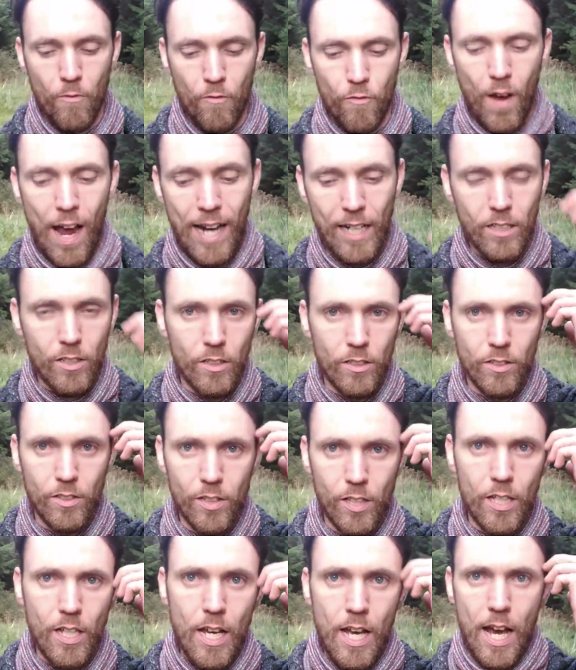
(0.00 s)

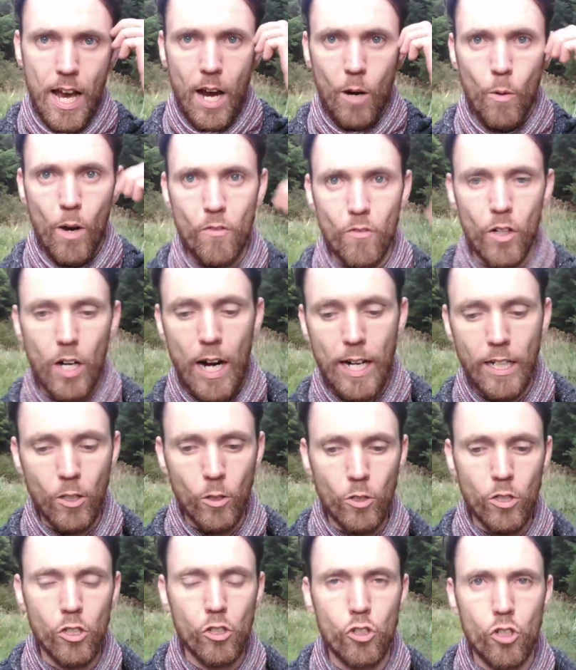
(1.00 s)
factors. However, I'm
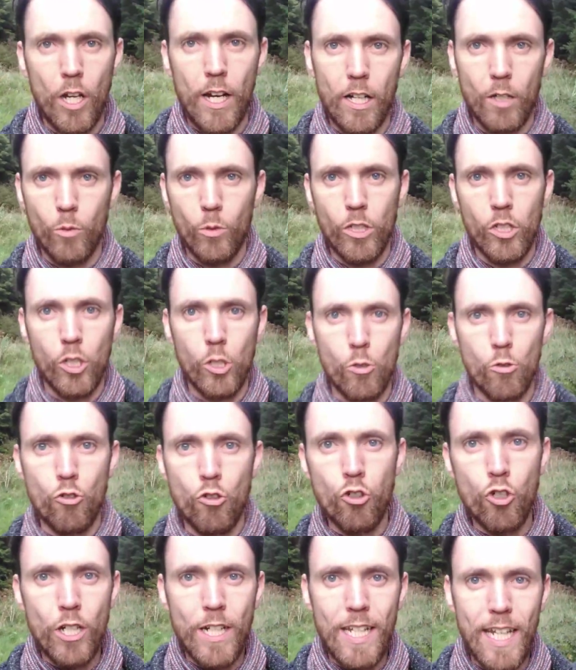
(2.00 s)
going to share with you
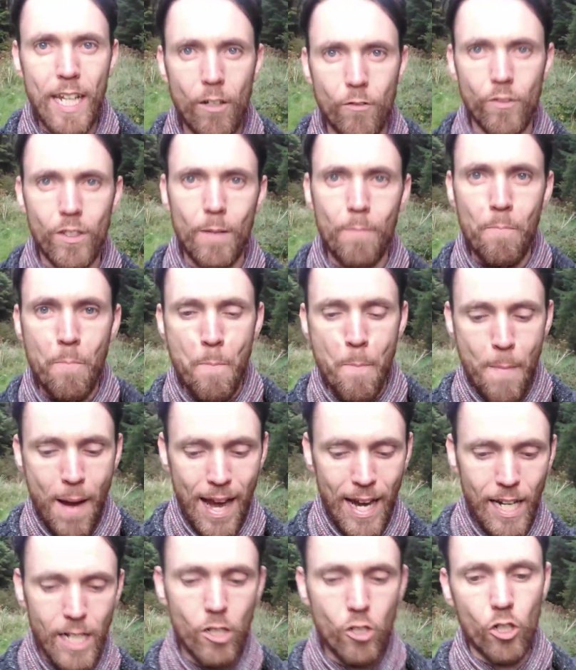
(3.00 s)
3 of the
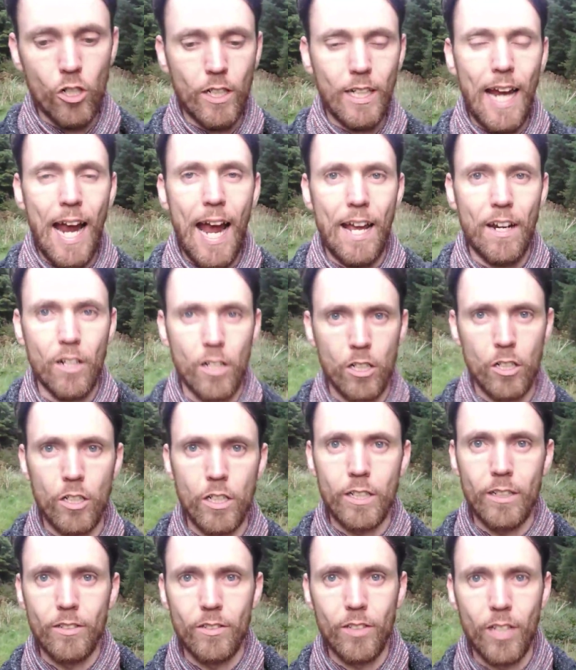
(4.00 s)
major
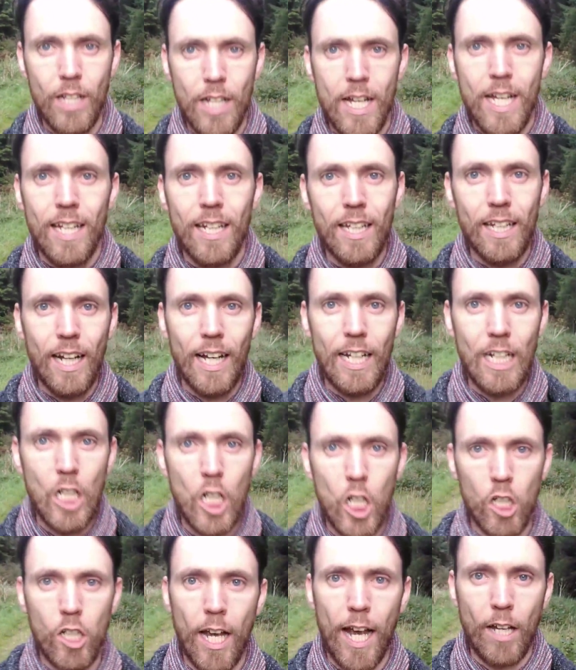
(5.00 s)
categories that I
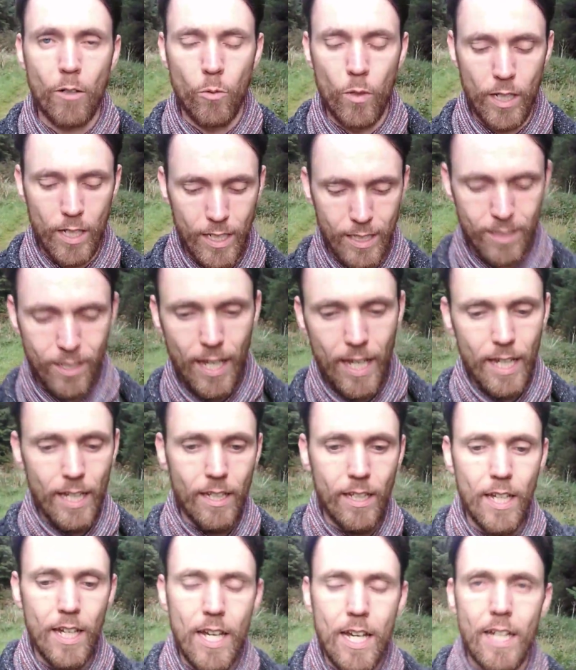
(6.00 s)
look at when I
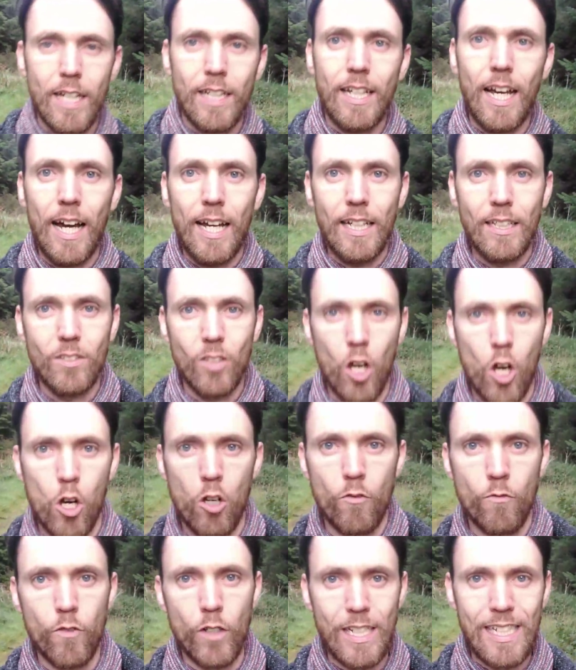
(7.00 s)
take guys
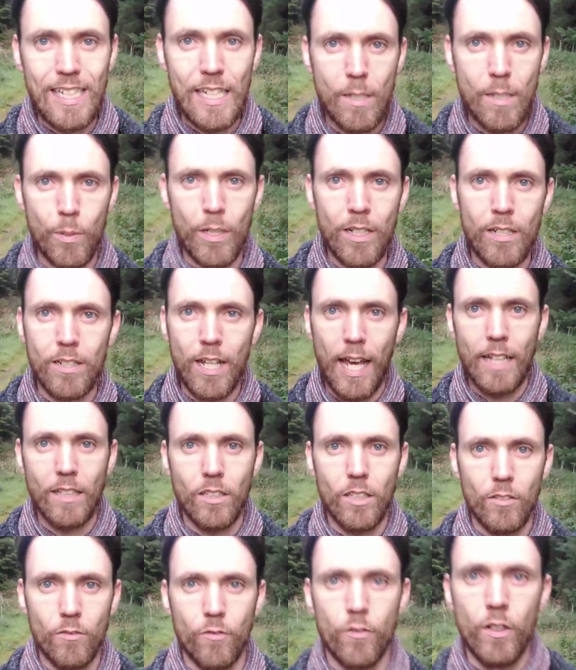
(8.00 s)
on for deep,
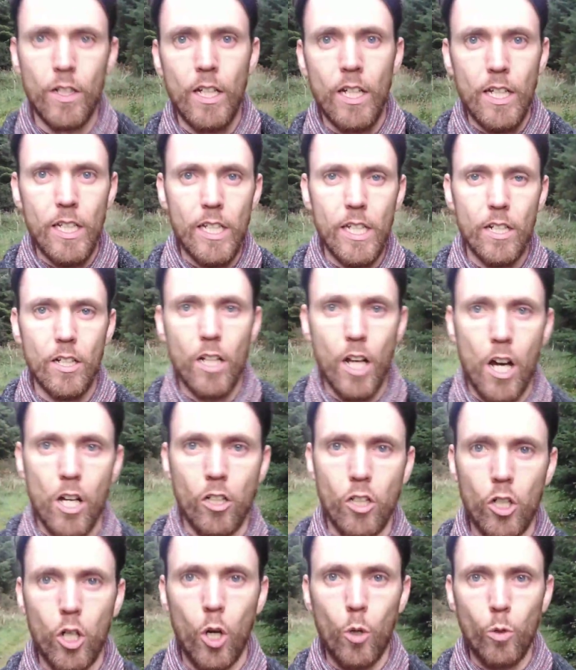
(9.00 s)
intensive,
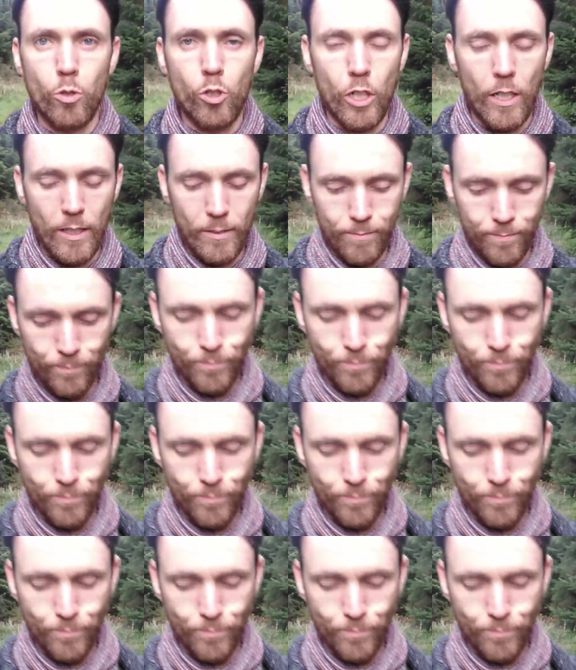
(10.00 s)
year-long coaching.